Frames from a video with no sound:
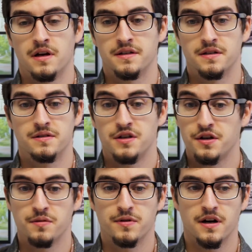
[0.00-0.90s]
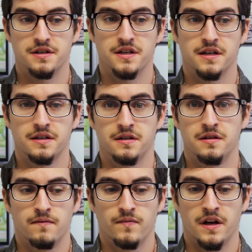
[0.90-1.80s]
I did Chico Project,
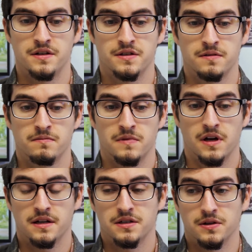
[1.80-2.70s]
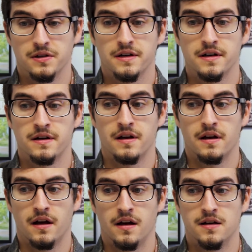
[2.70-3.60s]
and I just got to learn
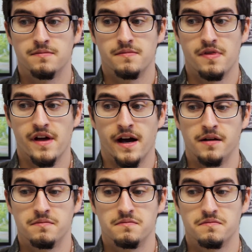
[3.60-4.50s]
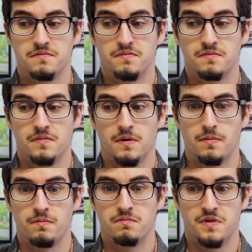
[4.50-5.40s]
that
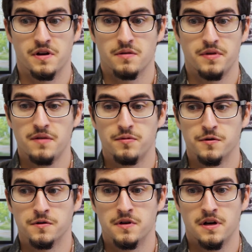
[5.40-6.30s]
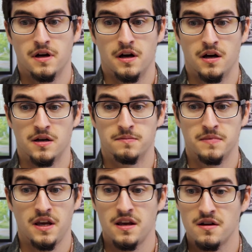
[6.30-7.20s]
there are people
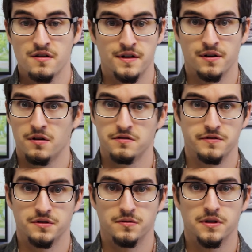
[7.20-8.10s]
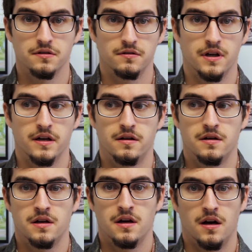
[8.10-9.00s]
here and all over the world that
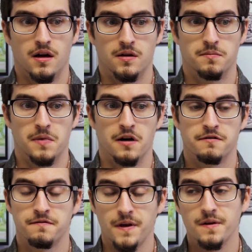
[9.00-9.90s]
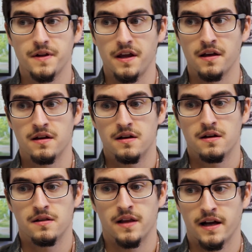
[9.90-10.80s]
are feeling
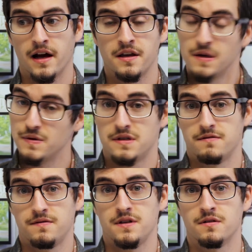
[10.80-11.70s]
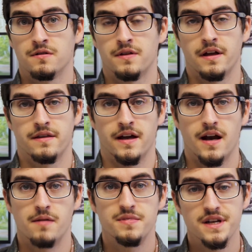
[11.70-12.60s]
like I used to feel, that
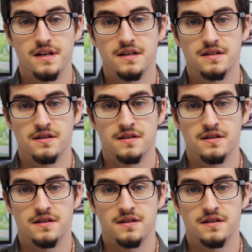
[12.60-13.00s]
emptiness